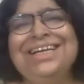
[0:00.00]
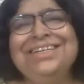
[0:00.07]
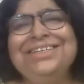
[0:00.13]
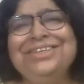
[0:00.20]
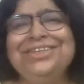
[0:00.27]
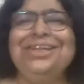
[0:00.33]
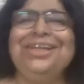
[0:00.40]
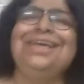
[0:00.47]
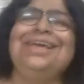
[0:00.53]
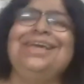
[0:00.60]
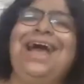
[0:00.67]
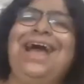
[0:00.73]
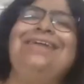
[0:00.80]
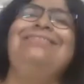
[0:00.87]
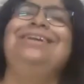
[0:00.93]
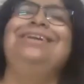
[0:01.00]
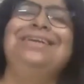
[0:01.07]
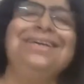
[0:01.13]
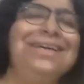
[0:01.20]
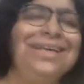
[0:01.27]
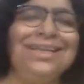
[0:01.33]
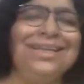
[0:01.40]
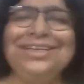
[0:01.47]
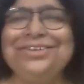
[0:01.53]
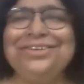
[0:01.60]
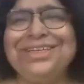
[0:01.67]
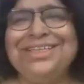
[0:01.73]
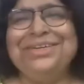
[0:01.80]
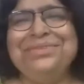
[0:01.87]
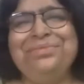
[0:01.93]
Don't you have really
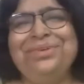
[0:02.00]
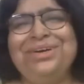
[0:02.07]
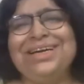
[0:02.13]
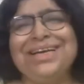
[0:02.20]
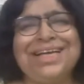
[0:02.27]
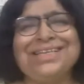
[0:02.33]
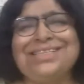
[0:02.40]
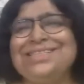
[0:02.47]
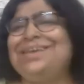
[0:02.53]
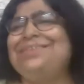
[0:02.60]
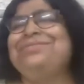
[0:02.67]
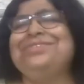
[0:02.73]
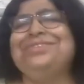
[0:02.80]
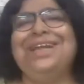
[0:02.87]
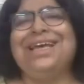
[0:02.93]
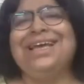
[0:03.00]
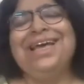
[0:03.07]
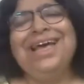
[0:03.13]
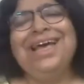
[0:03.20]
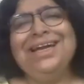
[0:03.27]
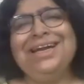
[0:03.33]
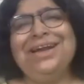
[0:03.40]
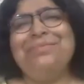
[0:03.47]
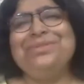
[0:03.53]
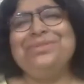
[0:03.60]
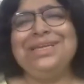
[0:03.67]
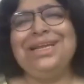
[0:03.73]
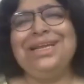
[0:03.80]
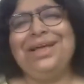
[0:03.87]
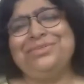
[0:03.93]
no other work except to
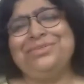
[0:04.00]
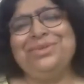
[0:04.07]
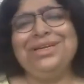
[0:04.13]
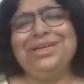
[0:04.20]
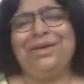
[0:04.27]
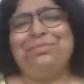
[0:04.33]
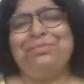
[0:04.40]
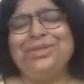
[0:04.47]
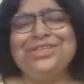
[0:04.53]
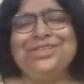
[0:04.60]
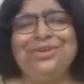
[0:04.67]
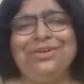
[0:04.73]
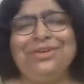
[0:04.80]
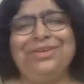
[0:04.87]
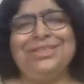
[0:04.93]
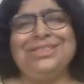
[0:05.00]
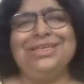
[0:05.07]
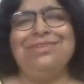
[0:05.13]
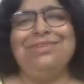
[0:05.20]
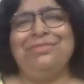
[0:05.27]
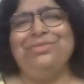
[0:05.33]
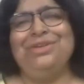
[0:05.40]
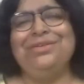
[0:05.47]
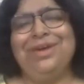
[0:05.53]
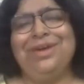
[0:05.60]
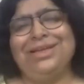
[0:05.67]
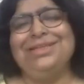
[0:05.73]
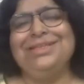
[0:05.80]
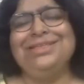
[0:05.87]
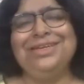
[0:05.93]
represent lesbian couples who are facing family
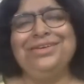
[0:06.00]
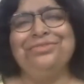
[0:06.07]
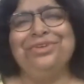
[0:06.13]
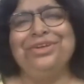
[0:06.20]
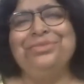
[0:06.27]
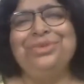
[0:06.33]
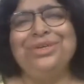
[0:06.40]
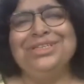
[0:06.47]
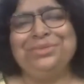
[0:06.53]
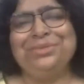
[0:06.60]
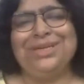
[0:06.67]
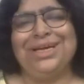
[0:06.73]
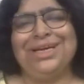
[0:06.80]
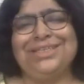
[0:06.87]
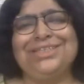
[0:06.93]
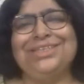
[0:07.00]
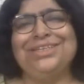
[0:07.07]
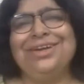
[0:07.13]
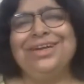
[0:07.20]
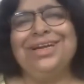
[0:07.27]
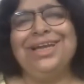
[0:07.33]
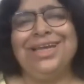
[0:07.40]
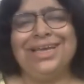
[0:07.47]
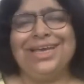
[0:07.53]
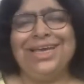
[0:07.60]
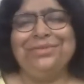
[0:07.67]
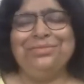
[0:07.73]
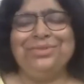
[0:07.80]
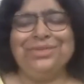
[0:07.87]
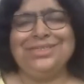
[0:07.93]
violence, and you want police protection or
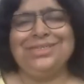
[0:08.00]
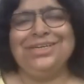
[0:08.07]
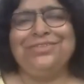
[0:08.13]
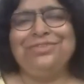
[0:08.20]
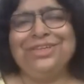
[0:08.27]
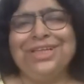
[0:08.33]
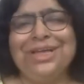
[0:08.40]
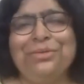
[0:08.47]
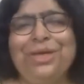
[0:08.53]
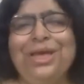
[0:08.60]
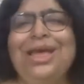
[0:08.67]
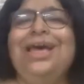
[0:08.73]
habeas writ for them?